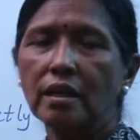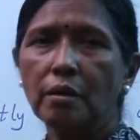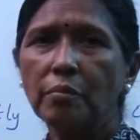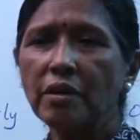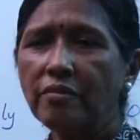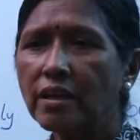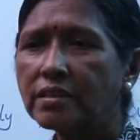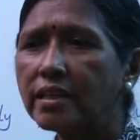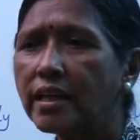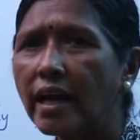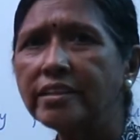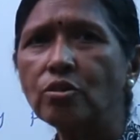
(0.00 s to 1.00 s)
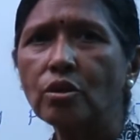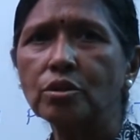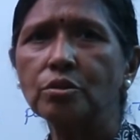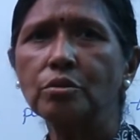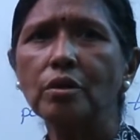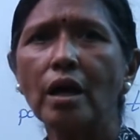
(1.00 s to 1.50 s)
Previously I taught
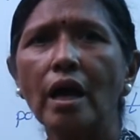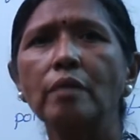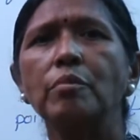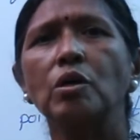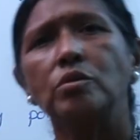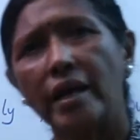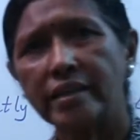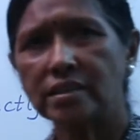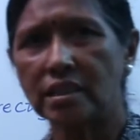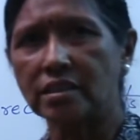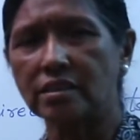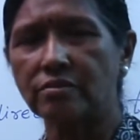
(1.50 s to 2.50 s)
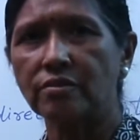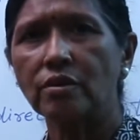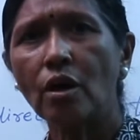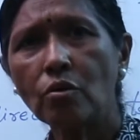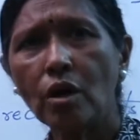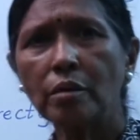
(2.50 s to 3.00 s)
you about adjective.
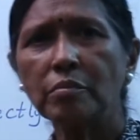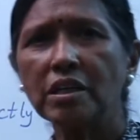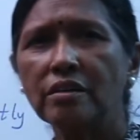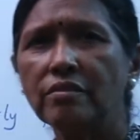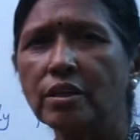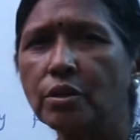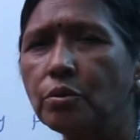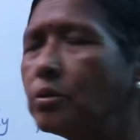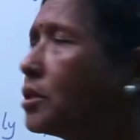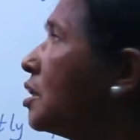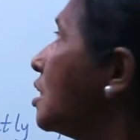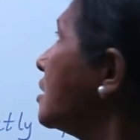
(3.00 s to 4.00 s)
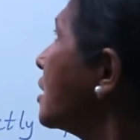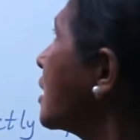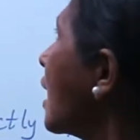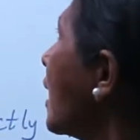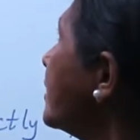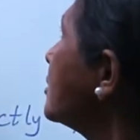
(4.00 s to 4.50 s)
Now I am giving you the
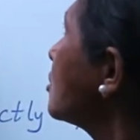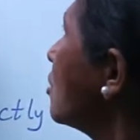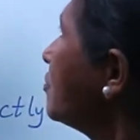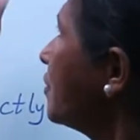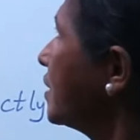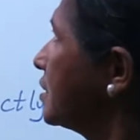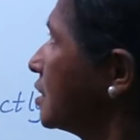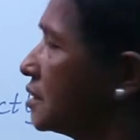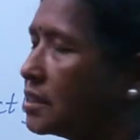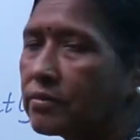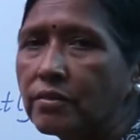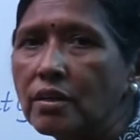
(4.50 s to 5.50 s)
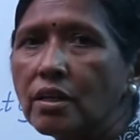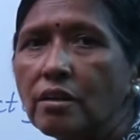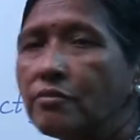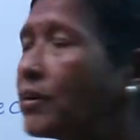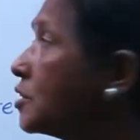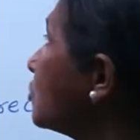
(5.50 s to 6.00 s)
kinds of adjective.
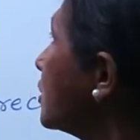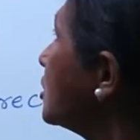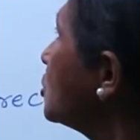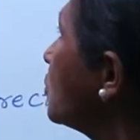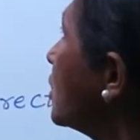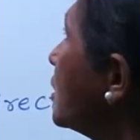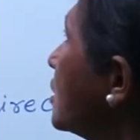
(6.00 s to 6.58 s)
First one is what?